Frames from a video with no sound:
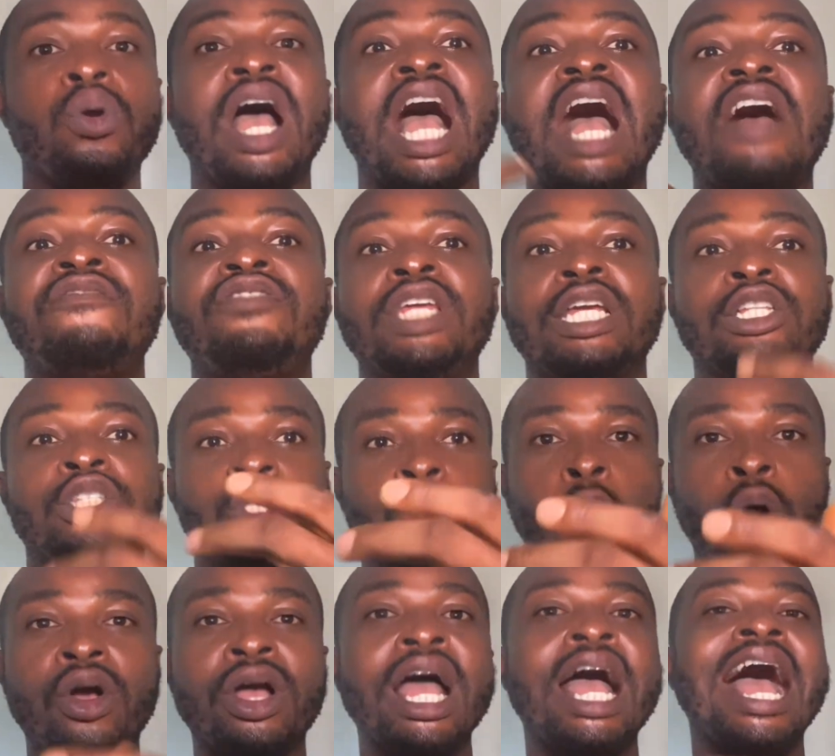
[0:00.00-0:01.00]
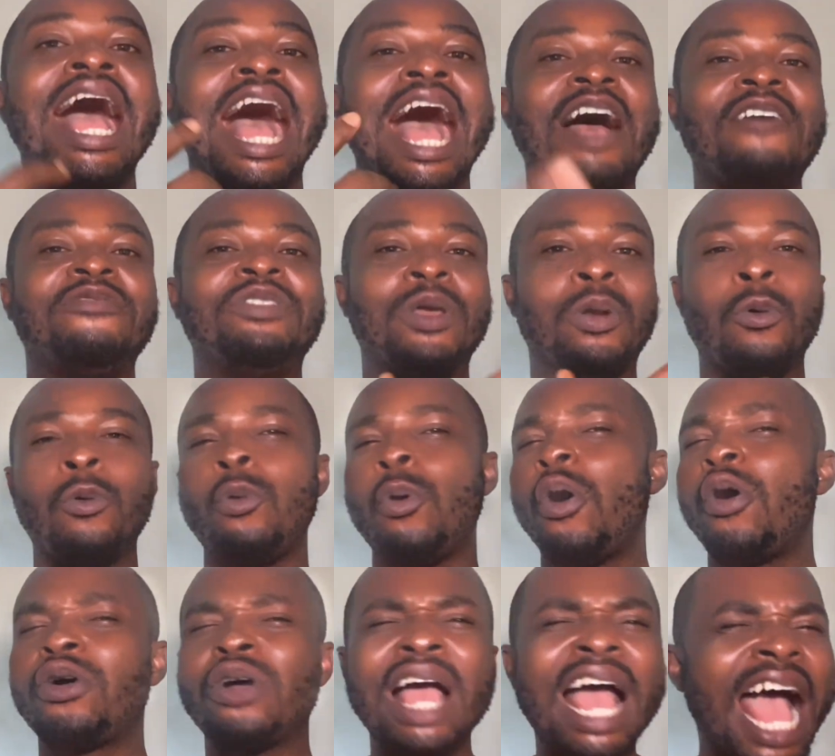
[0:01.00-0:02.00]
have them talk, have them
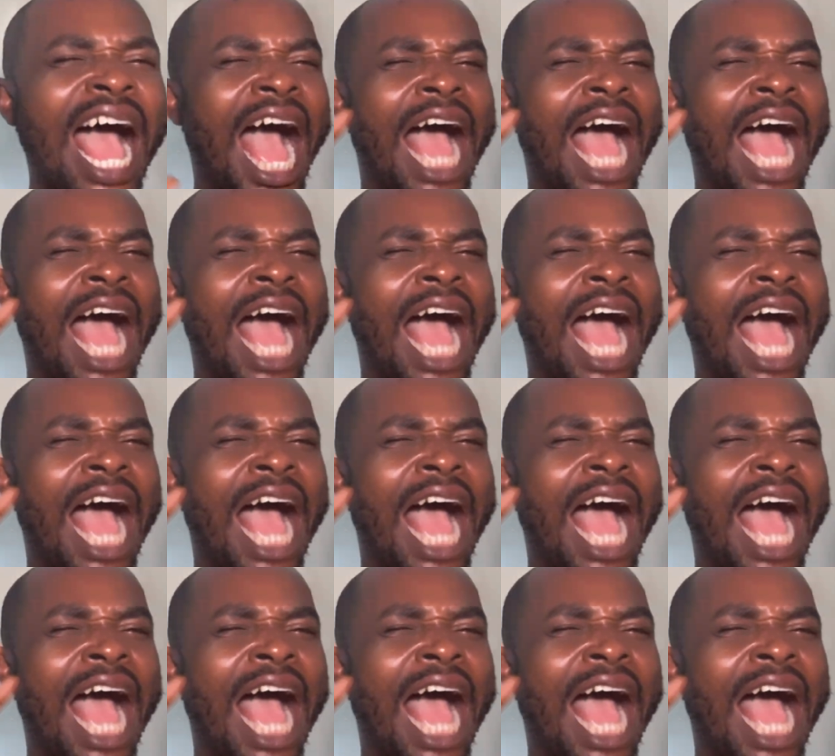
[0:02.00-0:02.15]
walk.